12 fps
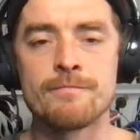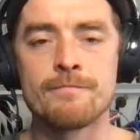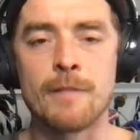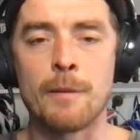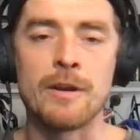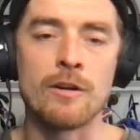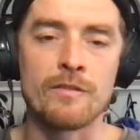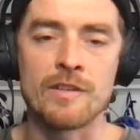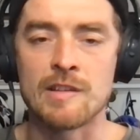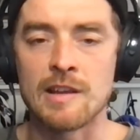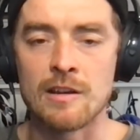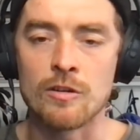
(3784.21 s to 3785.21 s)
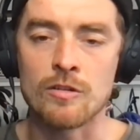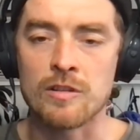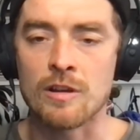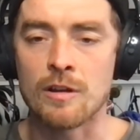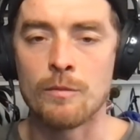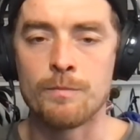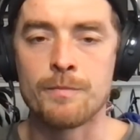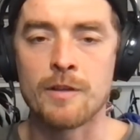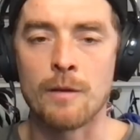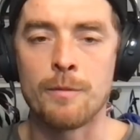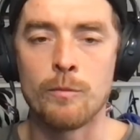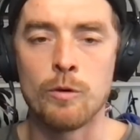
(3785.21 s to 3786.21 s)
I mean, obviously it looks like a
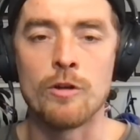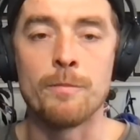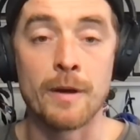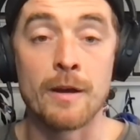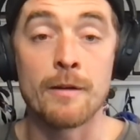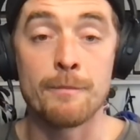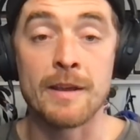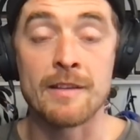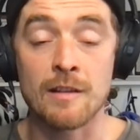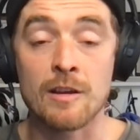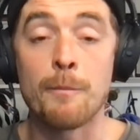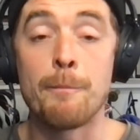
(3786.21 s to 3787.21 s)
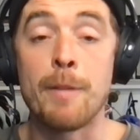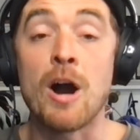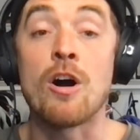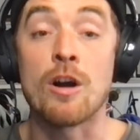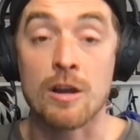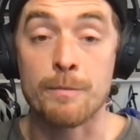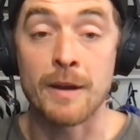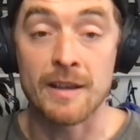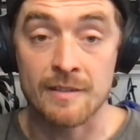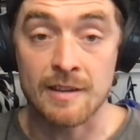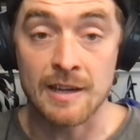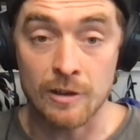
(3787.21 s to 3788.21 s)
type of wood, but it's like a bark,
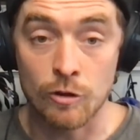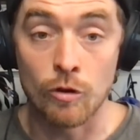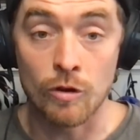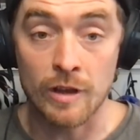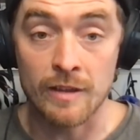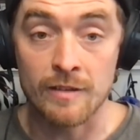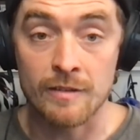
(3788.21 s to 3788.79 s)
basically. Cork is.